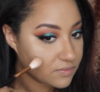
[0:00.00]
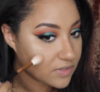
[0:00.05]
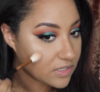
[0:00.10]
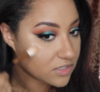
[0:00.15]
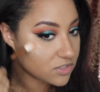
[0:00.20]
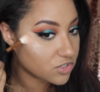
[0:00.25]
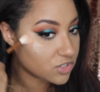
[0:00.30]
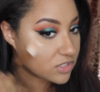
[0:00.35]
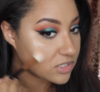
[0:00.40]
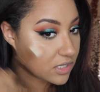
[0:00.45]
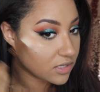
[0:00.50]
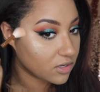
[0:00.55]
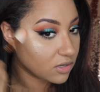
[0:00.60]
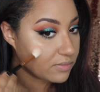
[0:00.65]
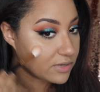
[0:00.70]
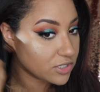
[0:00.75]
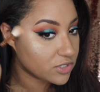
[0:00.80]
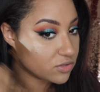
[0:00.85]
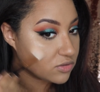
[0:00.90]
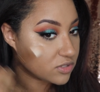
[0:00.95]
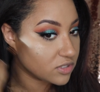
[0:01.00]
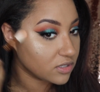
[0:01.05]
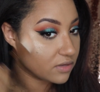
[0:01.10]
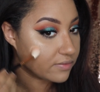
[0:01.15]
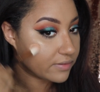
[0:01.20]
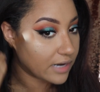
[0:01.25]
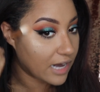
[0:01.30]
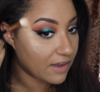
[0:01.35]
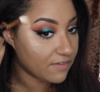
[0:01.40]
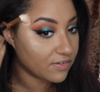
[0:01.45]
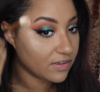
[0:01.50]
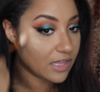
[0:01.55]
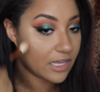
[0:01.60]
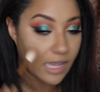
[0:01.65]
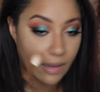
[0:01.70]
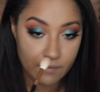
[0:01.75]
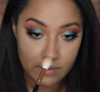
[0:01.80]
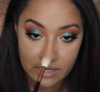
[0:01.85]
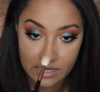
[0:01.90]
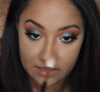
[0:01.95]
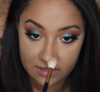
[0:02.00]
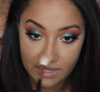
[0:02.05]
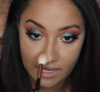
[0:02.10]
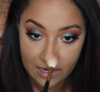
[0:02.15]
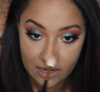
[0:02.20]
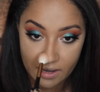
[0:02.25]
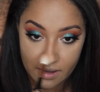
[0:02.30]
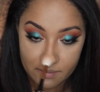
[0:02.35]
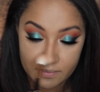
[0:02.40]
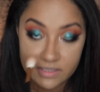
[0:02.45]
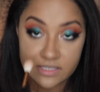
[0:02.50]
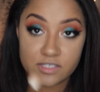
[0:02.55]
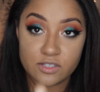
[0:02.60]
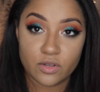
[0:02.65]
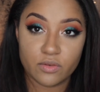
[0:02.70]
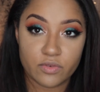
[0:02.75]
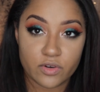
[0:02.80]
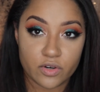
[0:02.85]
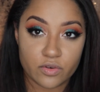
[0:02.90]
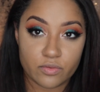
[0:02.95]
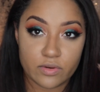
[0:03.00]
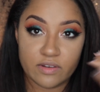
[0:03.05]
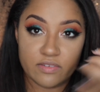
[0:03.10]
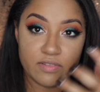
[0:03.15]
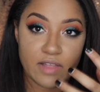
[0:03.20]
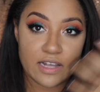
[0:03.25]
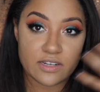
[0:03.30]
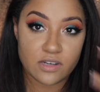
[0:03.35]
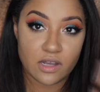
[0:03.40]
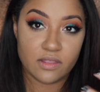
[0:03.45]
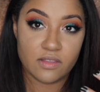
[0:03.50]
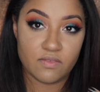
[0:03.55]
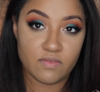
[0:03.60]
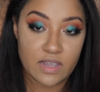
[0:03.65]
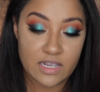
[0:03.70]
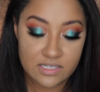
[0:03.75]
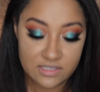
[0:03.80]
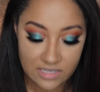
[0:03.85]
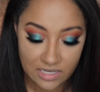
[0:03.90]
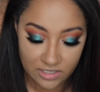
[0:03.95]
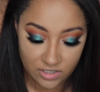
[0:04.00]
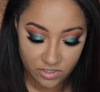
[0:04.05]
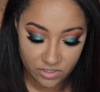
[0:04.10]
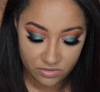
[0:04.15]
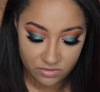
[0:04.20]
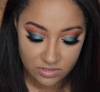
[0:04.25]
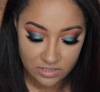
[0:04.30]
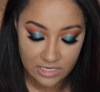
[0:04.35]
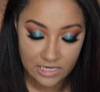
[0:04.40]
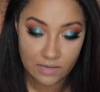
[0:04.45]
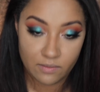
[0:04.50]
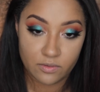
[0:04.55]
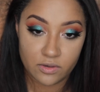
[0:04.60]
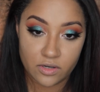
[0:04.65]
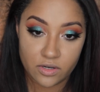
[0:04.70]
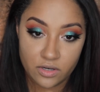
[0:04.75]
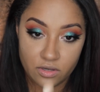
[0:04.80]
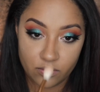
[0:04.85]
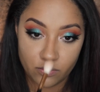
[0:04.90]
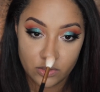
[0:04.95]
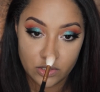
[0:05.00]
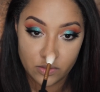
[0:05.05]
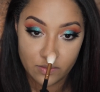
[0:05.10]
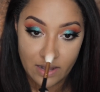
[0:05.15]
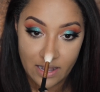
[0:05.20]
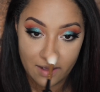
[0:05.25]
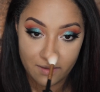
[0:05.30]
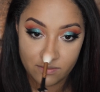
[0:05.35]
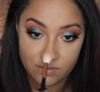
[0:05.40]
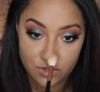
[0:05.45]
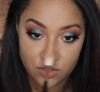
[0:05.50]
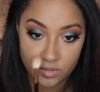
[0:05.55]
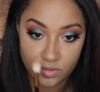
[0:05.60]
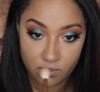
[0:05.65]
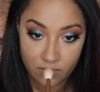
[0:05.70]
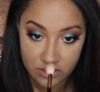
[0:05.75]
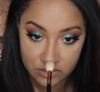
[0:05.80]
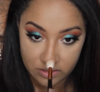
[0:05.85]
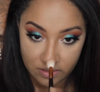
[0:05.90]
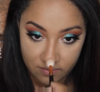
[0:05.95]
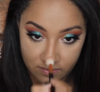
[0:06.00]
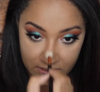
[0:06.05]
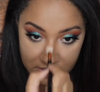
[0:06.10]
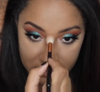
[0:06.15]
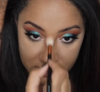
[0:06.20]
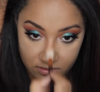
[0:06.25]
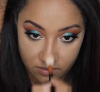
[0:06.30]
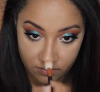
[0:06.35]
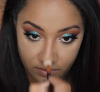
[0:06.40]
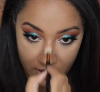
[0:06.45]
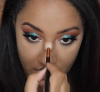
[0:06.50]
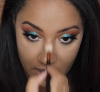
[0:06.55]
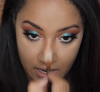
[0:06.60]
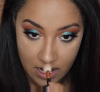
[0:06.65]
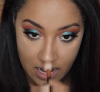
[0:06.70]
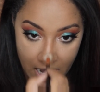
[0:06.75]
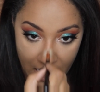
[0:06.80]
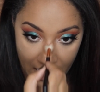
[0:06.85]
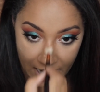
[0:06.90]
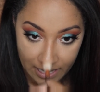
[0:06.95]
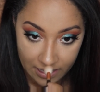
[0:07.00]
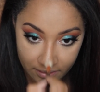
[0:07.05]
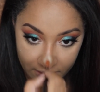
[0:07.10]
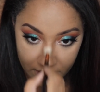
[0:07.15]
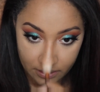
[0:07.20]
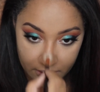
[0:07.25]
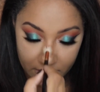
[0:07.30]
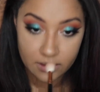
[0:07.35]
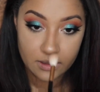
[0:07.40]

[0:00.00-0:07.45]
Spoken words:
it's just a little bit too silvery. I feel like I would get that silver reflect on the face that you're used to getting when you have too much of a silver highlight.